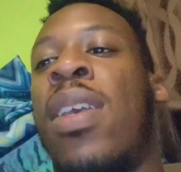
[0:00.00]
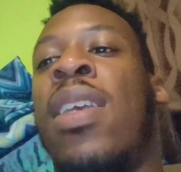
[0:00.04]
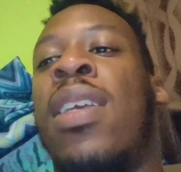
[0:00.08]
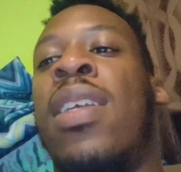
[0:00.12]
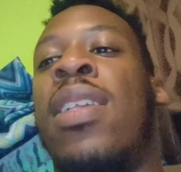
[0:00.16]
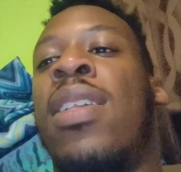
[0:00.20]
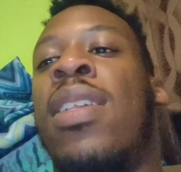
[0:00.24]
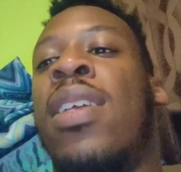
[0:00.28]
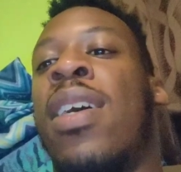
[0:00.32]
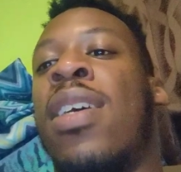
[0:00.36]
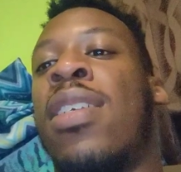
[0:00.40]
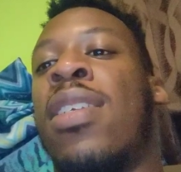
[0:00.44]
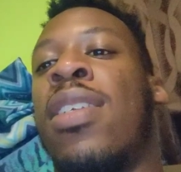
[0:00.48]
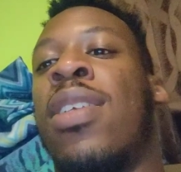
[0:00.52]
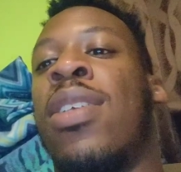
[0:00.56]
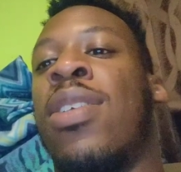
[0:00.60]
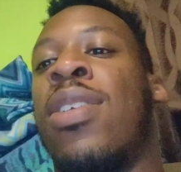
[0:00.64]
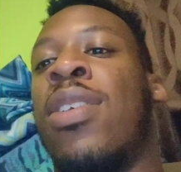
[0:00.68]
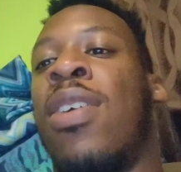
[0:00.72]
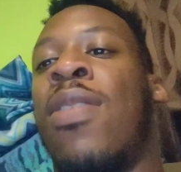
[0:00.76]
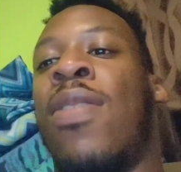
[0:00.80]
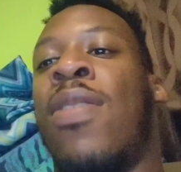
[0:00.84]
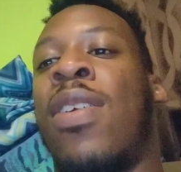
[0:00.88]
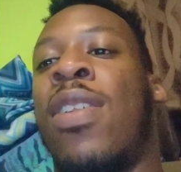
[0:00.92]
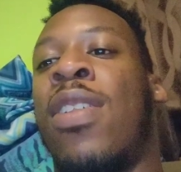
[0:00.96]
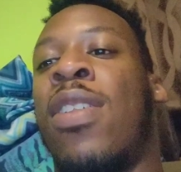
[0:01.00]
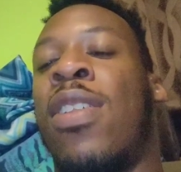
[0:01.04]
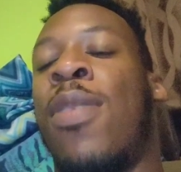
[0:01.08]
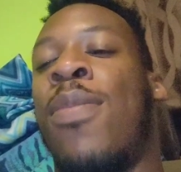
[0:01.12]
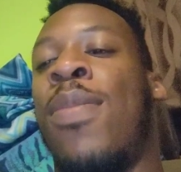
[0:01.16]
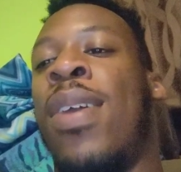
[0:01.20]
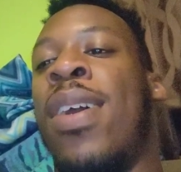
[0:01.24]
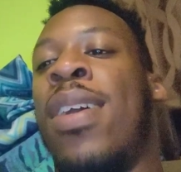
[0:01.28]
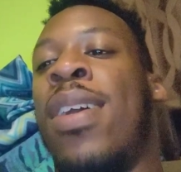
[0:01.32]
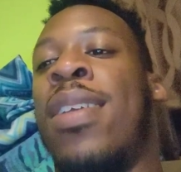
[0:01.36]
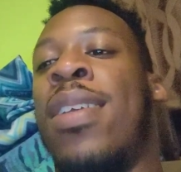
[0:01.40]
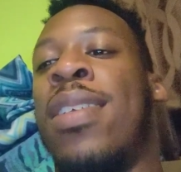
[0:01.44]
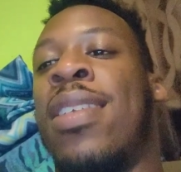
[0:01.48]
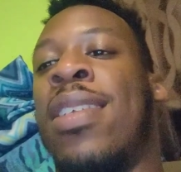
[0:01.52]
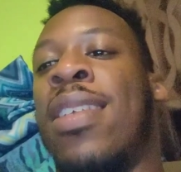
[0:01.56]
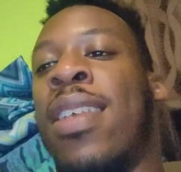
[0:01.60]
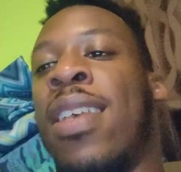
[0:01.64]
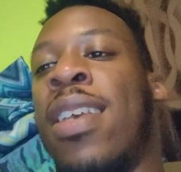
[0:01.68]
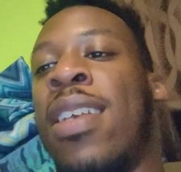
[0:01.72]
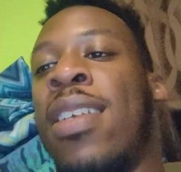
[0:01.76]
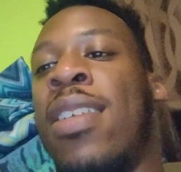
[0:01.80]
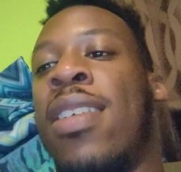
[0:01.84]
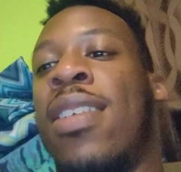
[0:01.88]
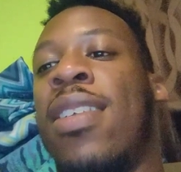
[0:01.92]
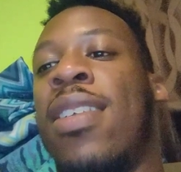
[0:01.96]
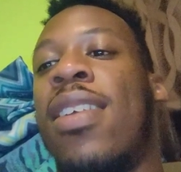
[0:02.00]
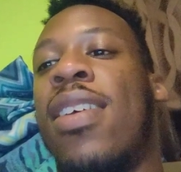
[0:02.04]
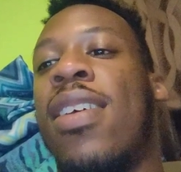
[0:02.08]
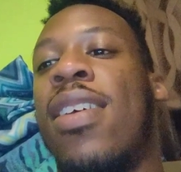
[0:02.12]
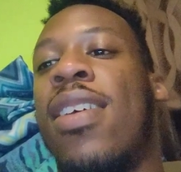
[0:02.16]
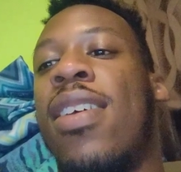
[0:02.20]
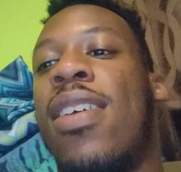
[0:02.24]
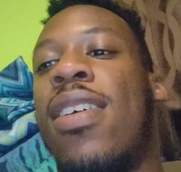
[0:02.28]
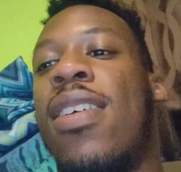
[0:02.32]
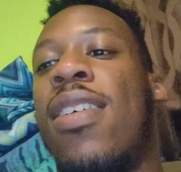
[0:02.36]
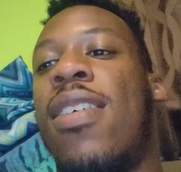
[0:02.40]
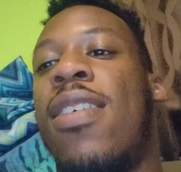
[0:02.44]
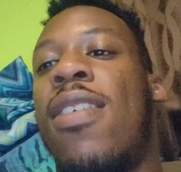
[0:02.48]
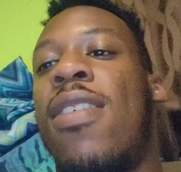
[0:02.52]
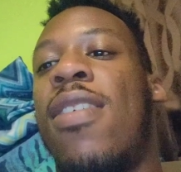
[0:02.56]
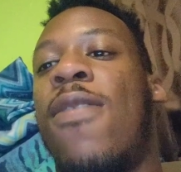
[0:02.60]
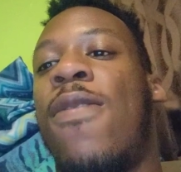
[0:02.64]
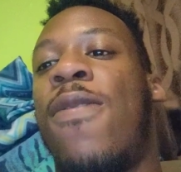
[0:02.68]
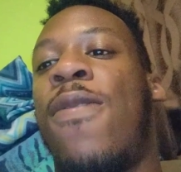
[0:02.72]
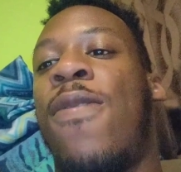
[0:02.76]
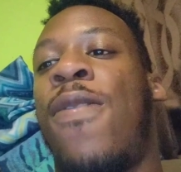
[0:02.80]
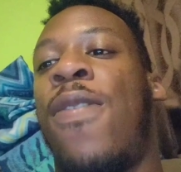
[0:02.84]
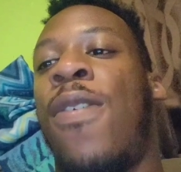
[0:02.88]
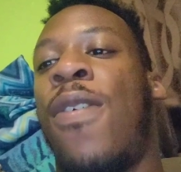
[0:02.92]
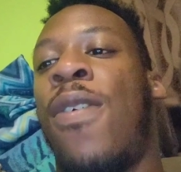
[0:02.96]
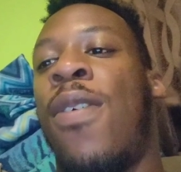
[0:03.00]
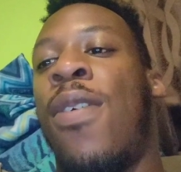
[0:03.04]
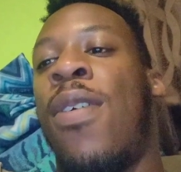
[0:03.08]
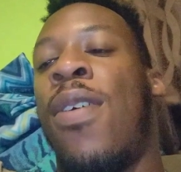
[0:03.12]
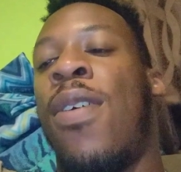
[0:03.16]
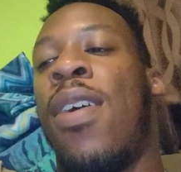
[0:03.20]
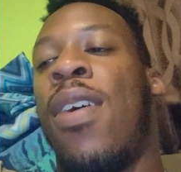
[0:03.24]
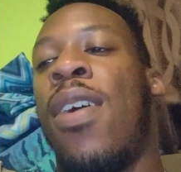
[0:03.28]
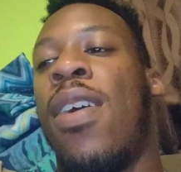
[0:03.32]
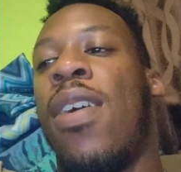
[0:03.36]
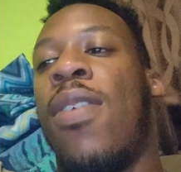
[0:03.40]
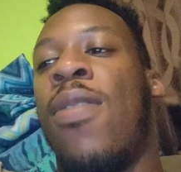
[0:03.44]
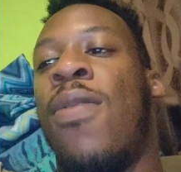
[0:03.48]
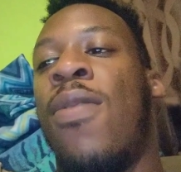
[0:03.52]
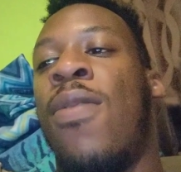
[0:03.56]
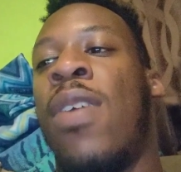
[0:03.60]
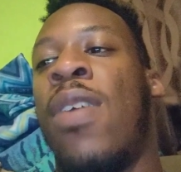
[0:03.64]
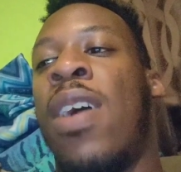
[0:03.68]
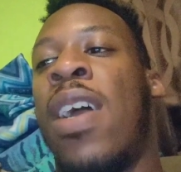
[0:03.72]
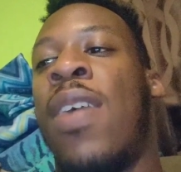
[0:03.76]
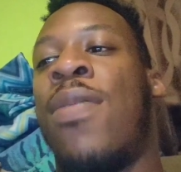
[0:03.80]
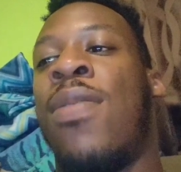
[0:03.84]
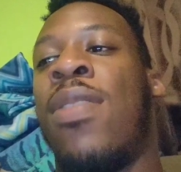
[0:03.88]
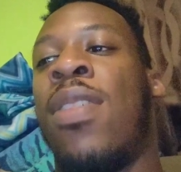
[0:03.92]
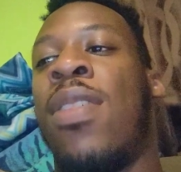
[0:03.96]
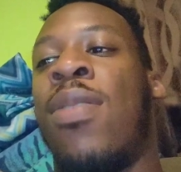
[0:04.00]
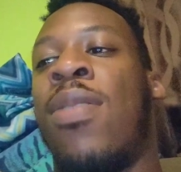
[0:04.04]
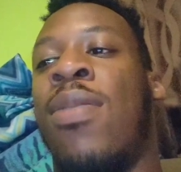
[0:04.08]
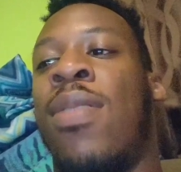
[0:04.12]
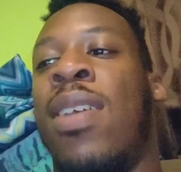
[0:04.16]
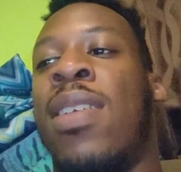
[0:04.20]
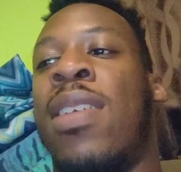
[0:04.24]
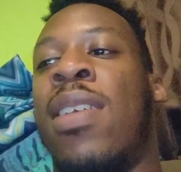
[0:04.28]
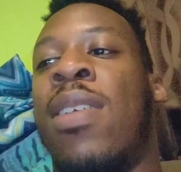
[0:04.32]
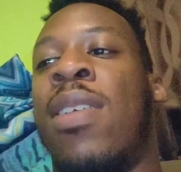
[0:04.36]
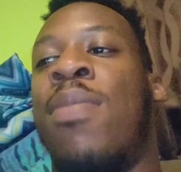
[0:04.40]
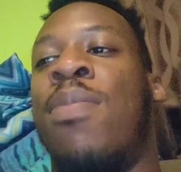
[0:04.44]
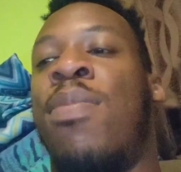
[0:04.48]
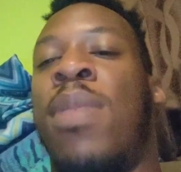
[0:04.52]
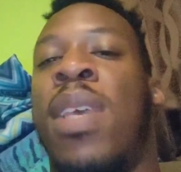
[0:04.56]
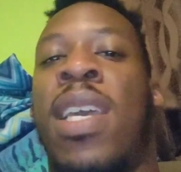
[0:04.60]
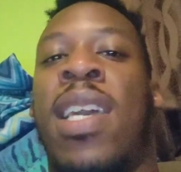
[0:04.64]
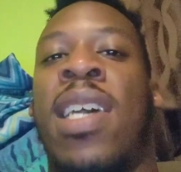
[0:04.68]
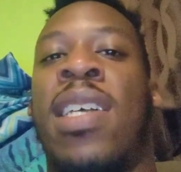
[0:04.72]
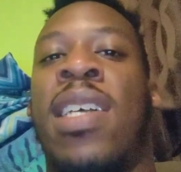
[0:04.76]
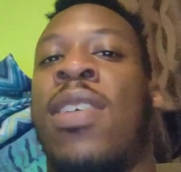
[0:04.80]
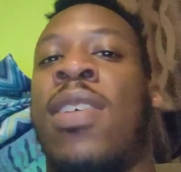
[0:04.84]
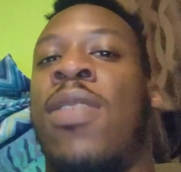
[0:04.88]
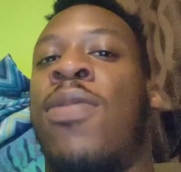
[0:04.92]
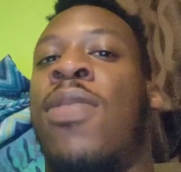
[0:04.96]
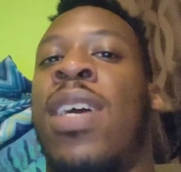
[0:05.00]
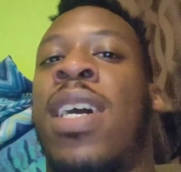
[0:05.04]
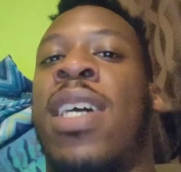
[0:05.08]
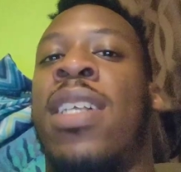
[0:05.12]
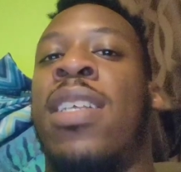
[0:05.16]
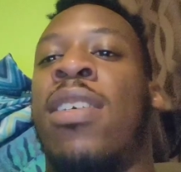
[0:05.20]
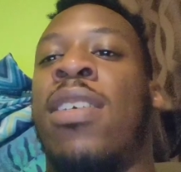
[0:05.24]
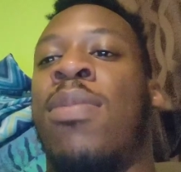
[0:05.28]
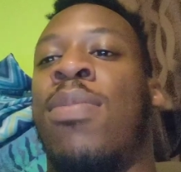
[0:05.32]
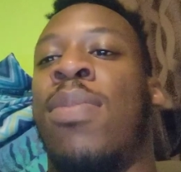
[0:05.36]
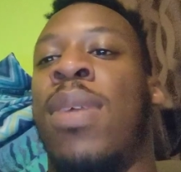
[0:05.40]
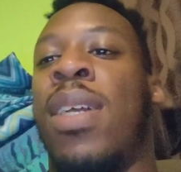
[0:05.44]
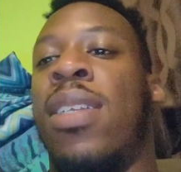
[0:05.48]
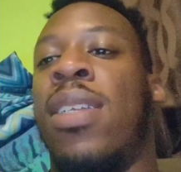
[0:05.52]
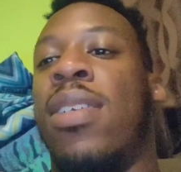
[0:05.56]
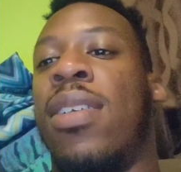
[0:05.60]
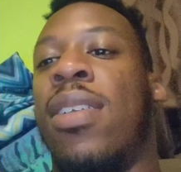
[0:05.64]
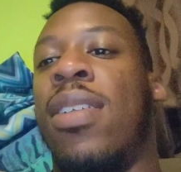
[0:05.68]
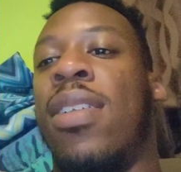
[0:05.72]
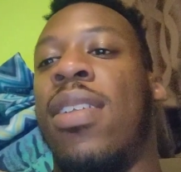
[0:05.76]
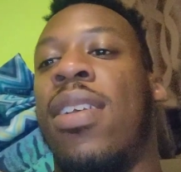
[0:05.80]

does deserve to be on this list for whatever the reason, because of what I just mentioned.